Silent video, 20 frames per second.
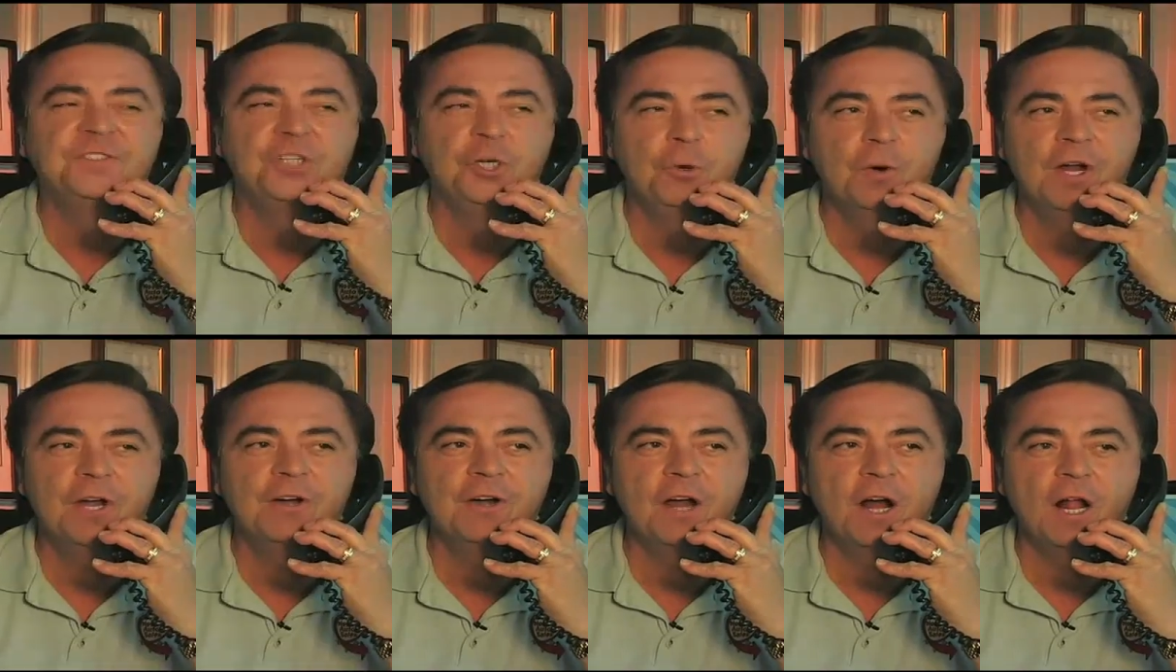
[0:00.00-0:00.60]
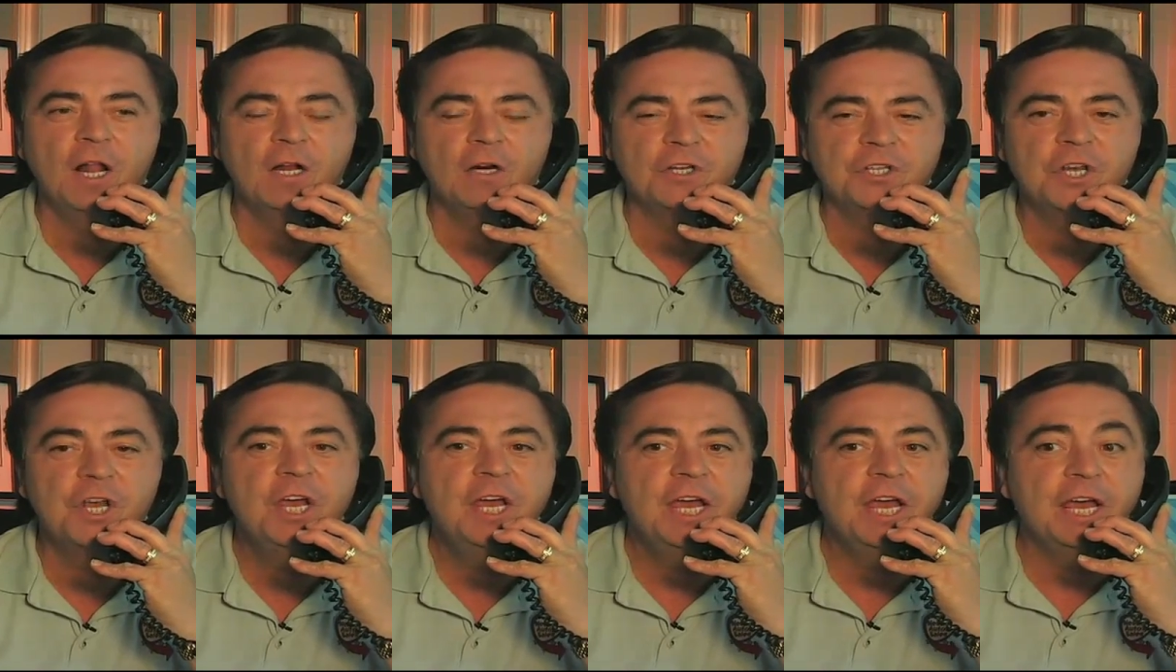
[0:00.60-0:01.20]

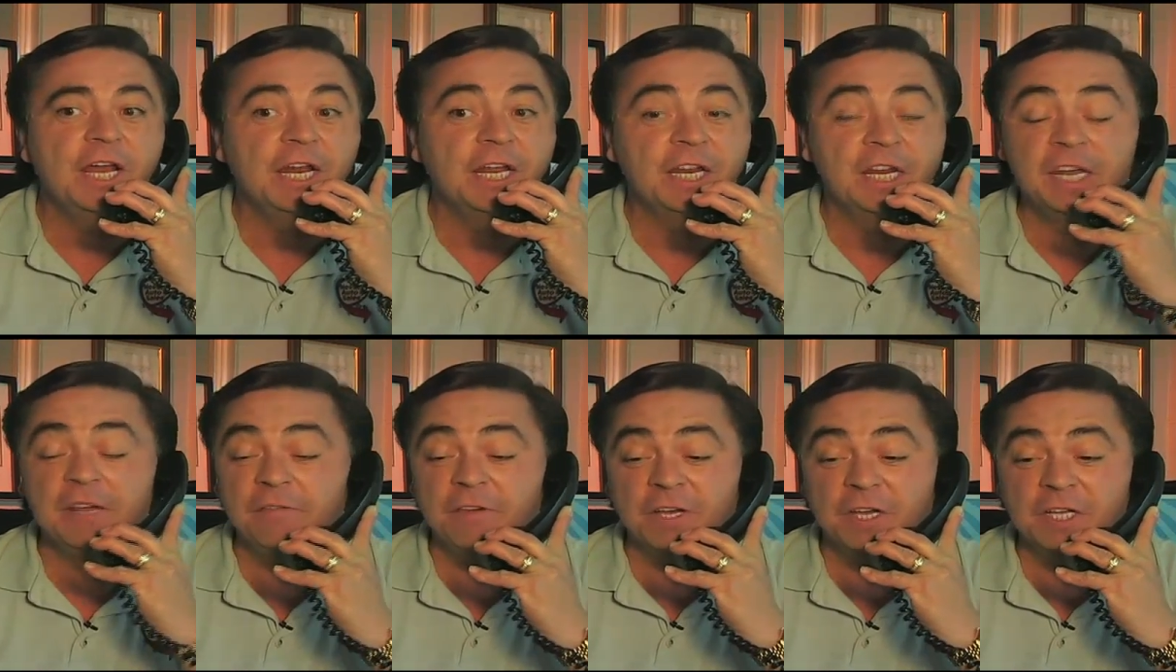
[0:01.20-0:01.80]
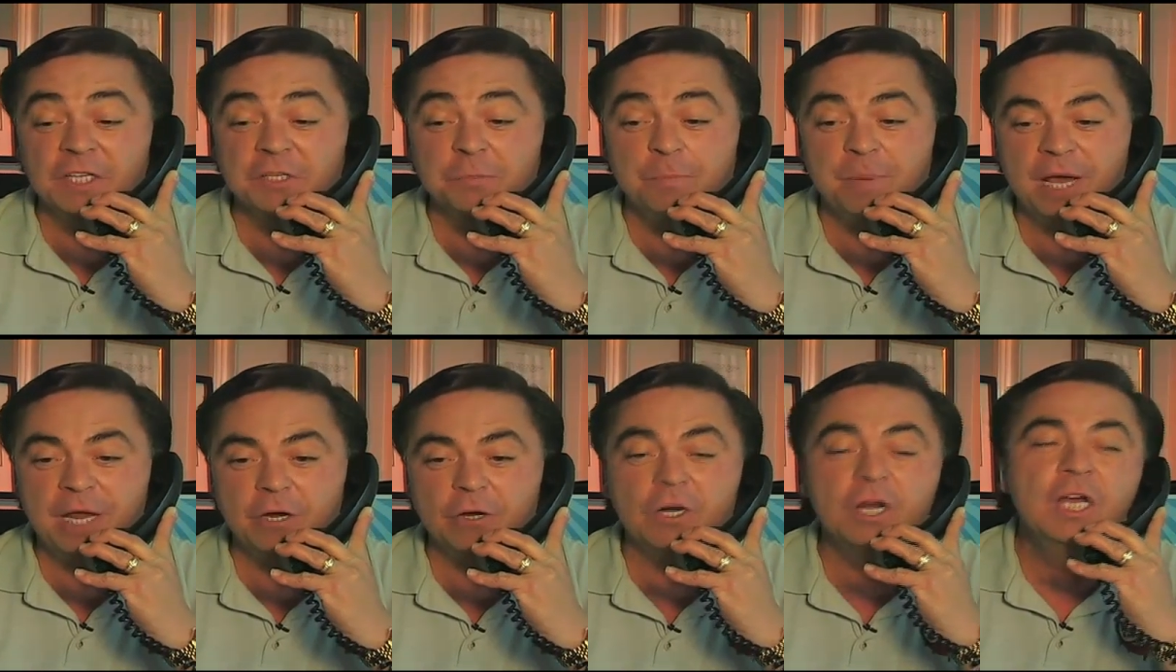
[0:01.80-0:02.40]
$200. And it even gets
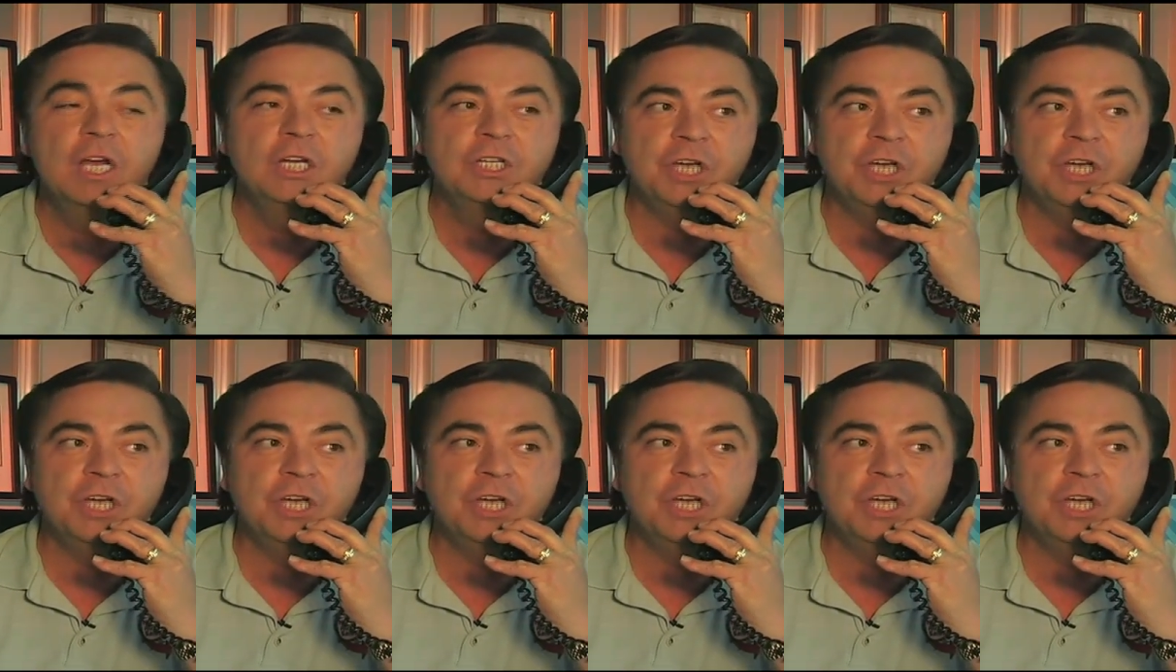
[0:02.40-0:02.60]
better.